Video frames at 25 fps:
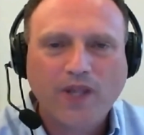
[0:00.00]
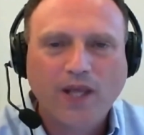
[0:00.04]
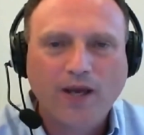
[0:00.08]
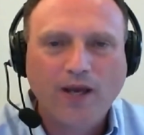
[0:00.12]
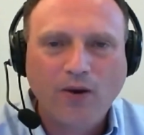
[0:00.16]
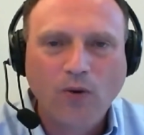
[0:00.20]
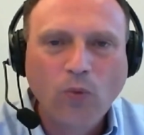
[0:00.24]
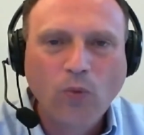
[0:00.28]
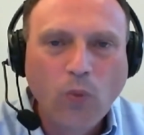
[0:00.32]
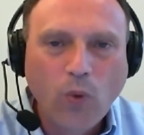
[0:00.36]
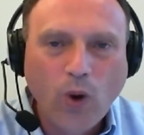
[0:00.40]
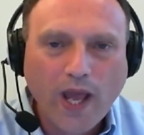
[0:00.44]

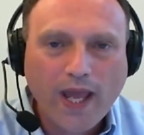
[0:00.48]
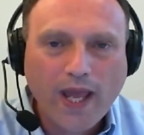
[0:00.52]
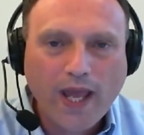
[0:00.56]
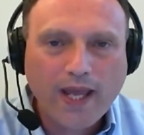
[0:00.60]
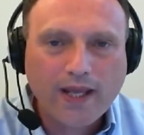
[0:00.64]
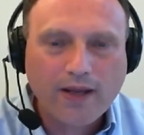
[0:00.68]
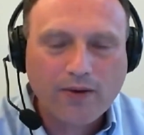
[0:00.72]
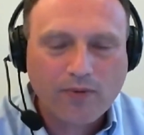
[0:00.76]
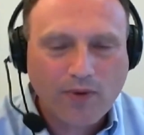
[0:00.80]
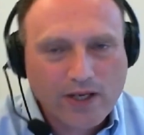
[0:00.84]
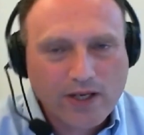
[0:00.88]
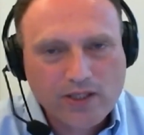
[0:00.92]
way,
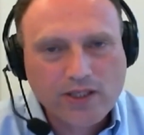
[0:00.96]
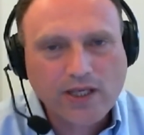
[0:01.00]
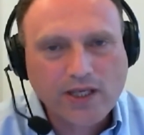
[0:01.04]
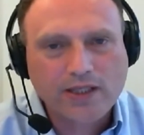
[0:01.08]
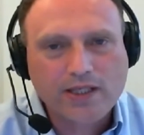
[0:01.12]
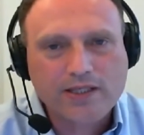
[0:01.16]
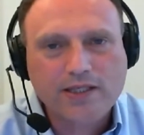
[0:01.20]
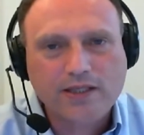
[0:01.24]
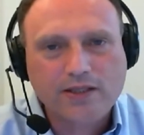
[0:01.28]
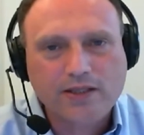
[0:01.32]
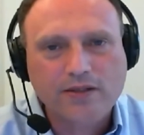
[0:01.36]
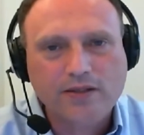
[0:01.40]
a rational
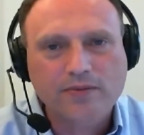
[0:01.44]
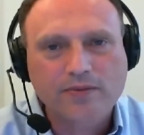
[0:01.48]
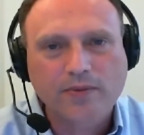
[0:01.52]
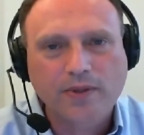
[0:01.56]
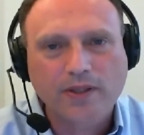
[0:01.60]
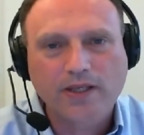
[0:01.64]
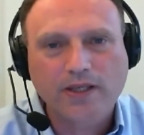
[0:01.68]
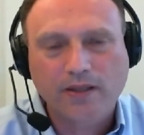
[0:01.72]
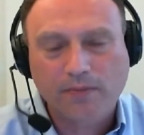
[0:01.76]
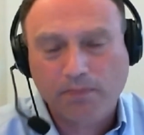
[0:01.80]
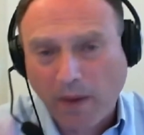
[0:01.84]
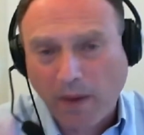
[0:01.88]

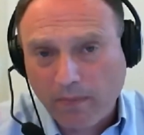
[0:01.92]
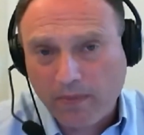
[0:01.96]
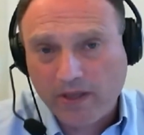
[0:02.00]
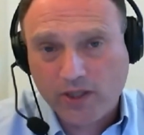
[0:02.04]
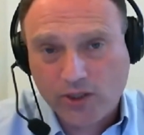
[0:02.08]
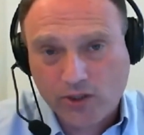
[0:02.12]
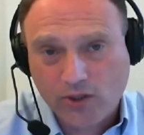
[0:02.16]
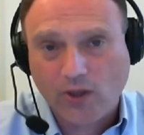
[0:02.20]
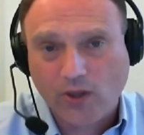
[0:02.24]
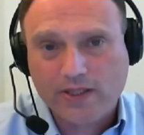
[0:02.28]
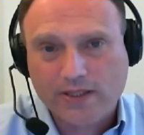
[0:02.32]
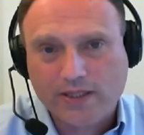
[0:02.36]
decision-making, public
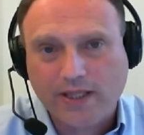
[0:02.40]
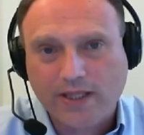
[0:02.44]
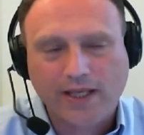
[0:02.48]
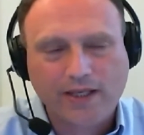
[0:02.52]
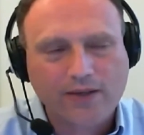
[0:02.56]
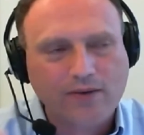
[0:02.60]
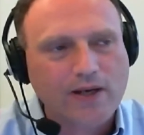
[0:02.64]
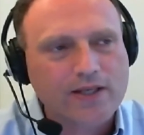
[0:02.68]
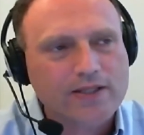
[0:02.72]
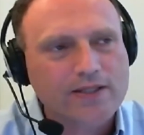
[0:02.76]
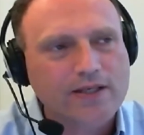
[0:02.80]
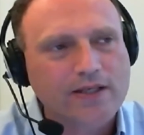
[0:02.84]
choice like
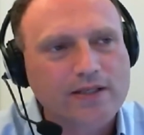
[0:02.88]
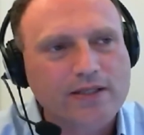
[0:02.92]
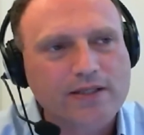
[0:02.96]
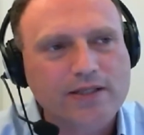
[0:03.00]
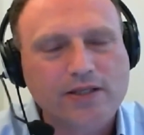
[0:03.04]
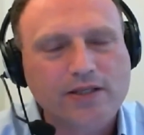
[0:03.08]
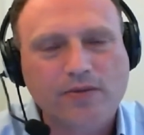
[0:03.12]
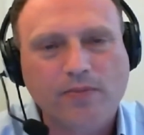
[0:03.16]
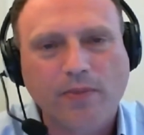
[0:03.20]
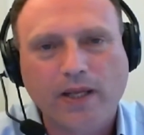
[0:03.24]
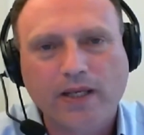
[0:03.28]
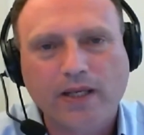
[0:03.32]
rational
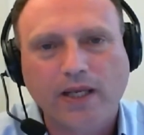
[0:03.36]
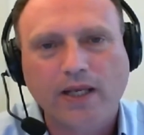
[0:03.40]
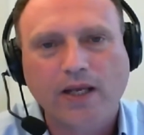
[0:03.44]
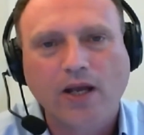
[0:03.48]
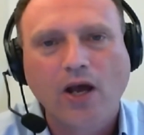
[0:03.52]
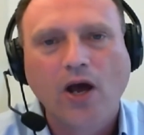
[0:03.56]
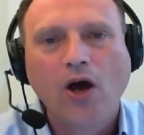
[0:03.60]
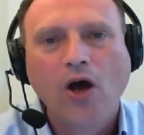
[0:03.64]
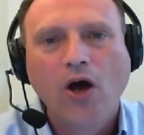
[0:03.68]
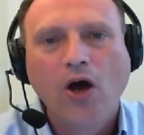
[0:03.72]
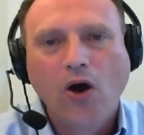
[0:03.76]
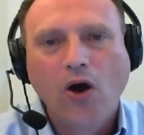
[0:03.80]
decision-making,
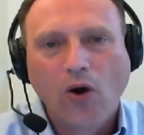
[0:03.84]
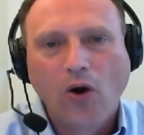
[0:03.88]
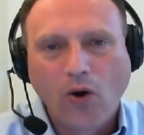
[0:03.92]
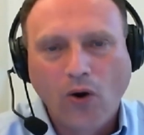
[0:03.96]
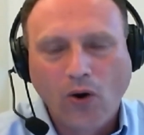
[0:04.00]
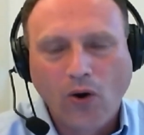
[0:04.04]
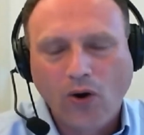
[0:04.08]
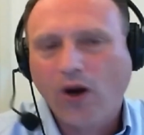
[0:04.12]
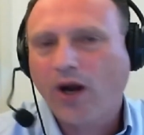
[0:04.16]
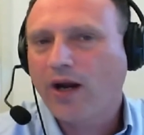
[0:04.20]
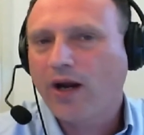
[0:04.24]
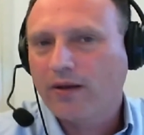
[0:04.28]

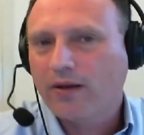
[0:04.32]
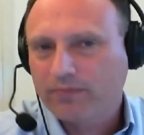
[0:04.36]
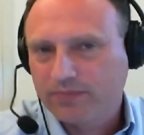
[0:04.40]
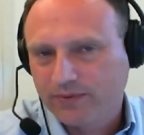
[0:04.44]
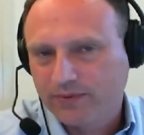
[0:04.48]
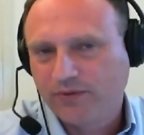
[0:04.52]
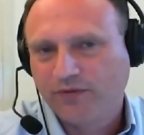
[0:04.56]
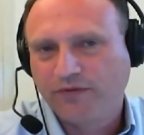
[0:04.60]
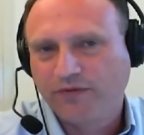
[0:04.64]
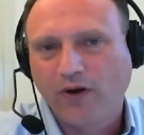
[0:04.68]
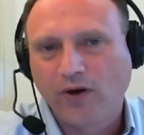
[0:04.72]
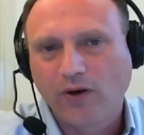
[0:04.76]
or
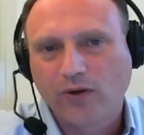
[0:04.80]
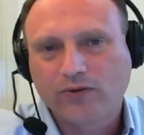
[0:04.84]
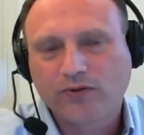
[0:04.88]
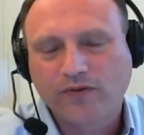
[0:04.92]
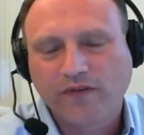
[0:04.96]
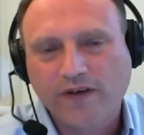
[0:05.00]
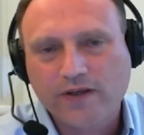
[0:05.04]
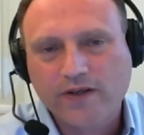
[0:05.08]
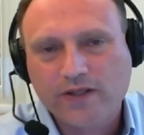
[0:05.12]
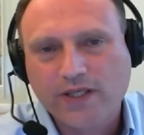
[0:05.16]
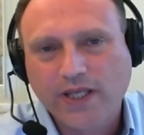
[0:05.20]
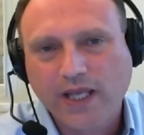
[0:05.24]
to follow
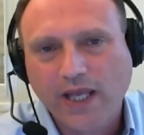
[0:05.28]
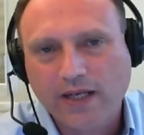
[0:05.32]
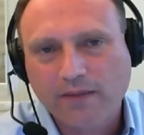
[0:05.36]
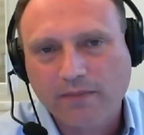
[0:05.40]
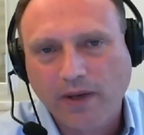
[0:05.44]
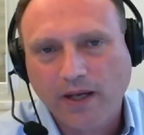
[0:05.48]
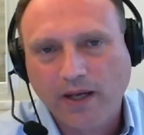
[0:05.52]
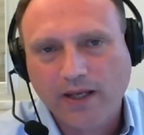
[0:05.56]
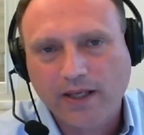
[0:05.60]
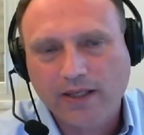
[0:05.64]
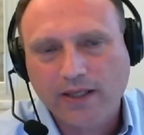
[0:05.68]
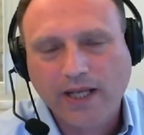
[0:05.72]
Tversky
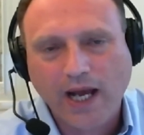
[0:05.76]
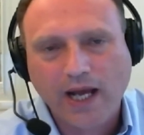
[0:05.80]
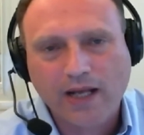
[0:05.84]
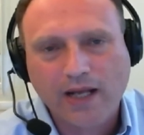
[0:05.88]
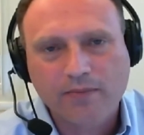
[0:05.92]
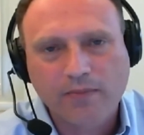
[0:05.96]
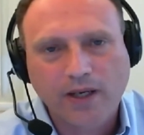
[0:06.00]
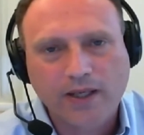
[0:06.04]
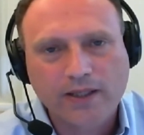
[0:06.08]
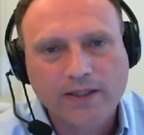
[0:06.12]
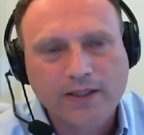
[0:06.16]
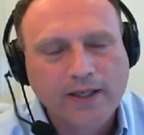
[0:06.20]
and
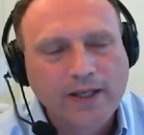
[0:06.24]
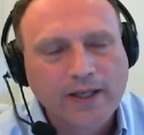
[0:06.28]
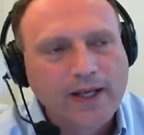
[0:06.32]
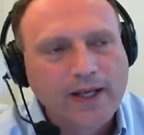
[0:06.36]
Kahneman,